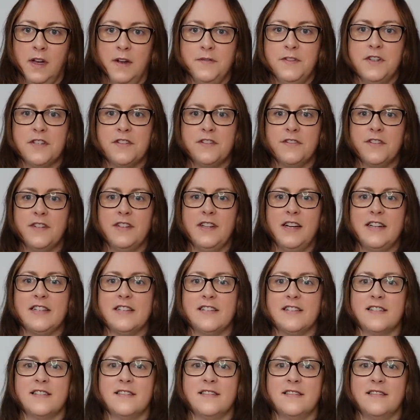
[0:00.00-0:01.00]
Just
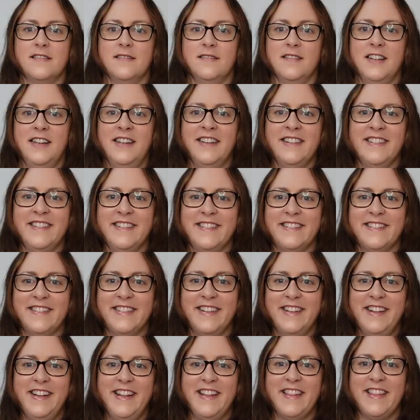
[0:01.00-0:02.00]
realised
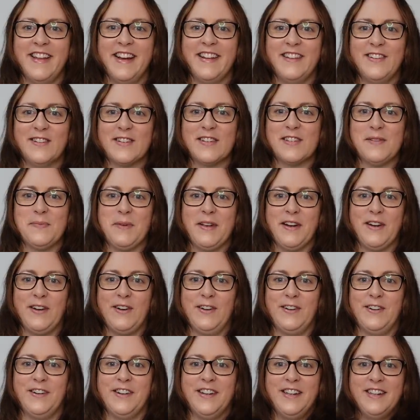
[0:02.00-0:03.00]
that looks a bit
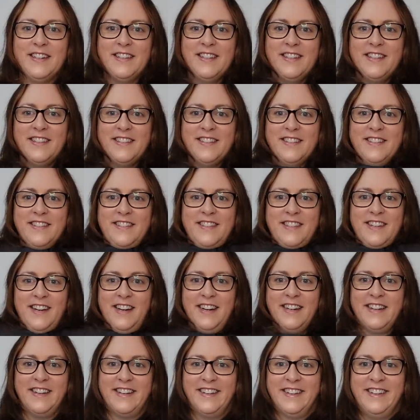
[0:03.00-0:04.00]
odd. It's a
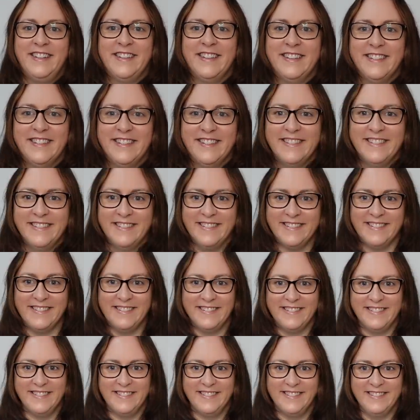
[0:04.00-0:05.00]
tiger.
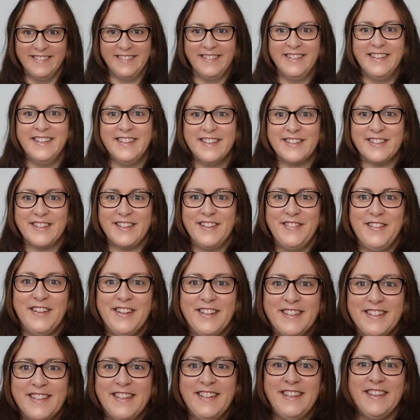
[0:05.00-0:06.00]
So if you
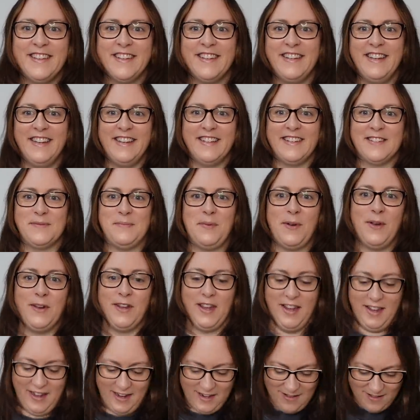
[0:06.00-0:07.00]
can see the ears
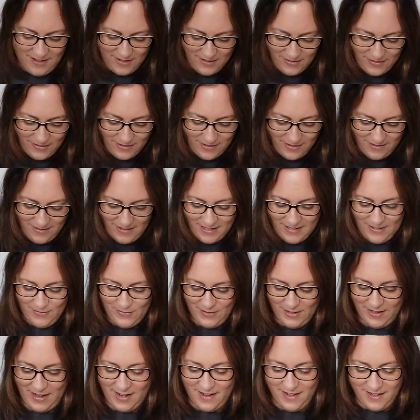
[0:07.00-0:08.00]
poking out, that's what
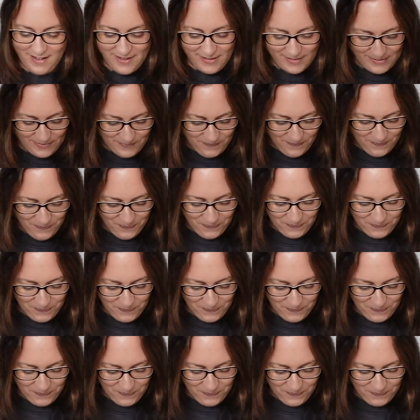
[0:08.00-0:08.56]
that is.